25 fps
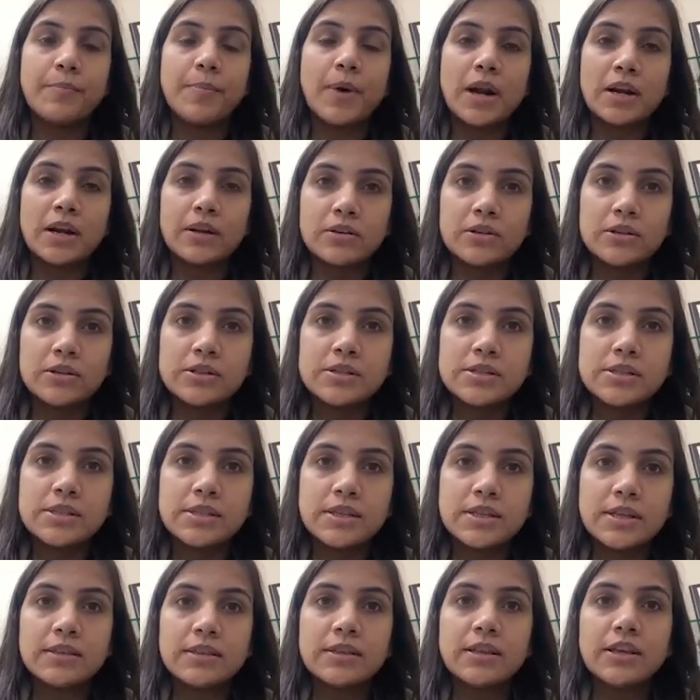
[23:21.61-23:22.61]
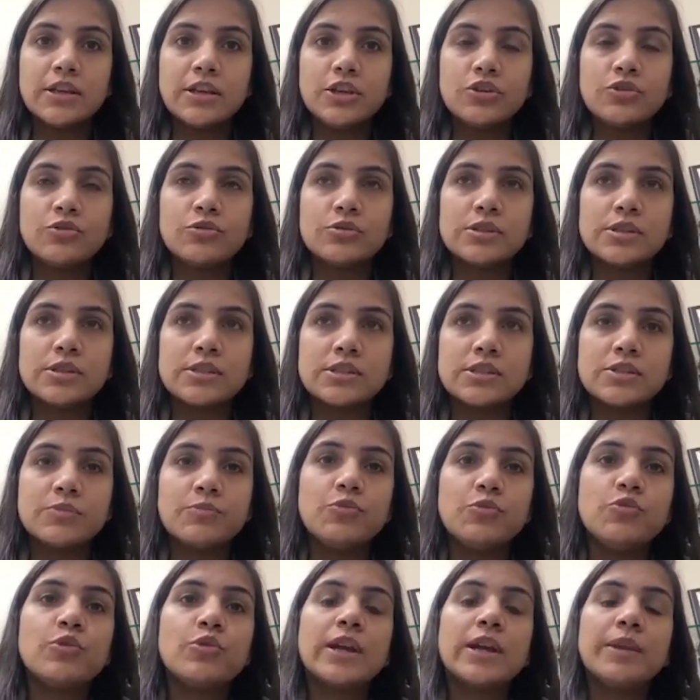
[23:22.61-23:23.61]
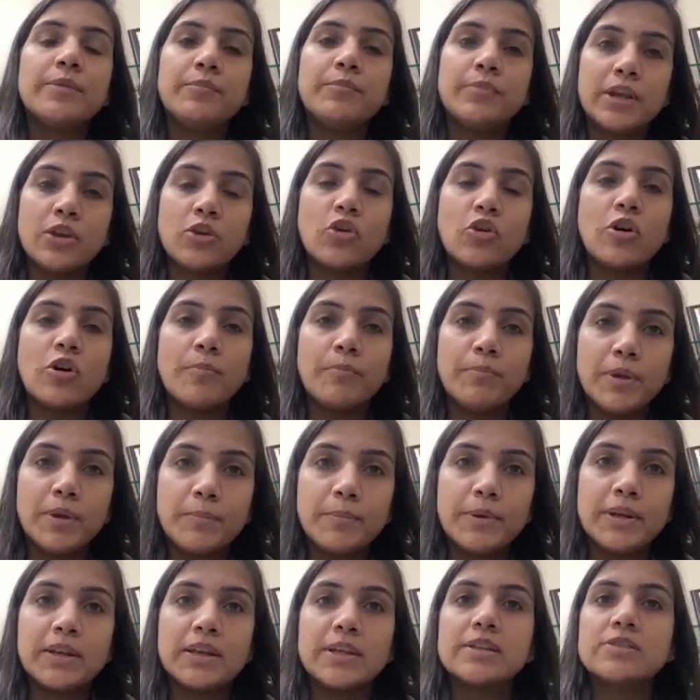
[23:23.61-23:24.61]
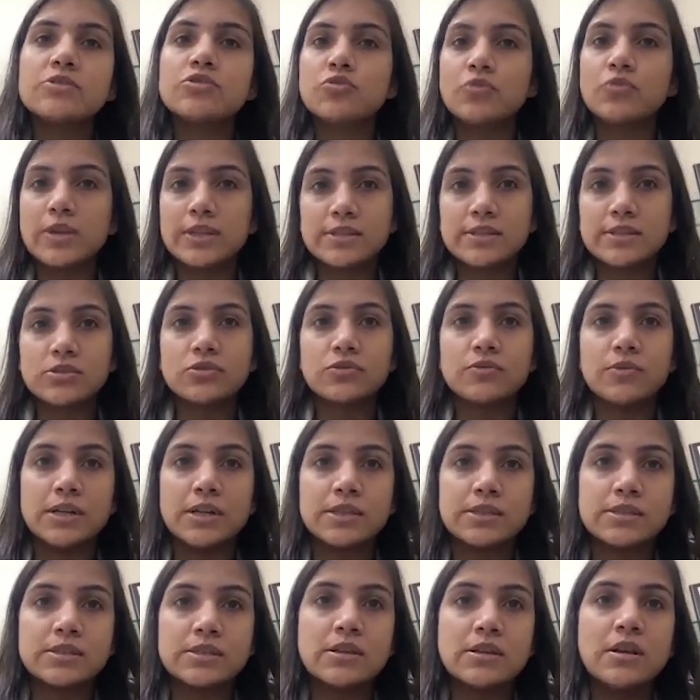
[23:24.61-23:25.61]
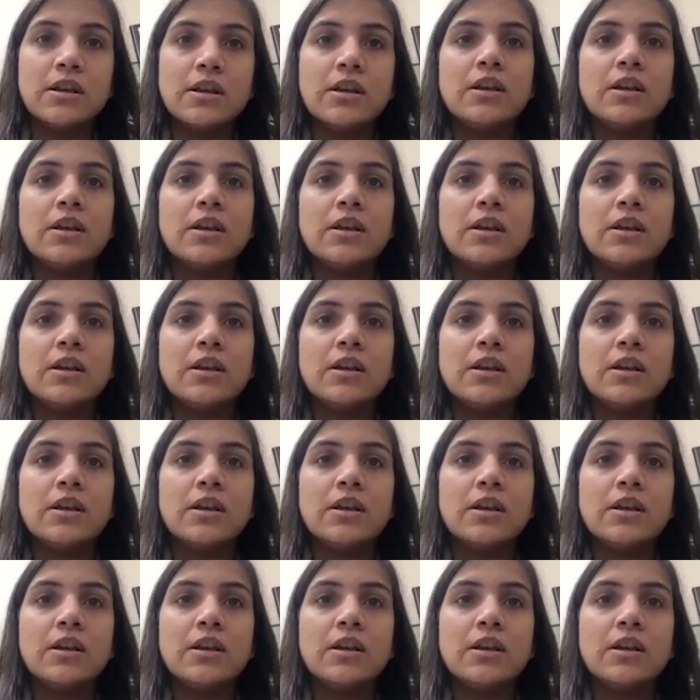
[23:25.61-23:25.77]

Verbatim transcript: partners in the ecosystem who can bring complementing strengths to us.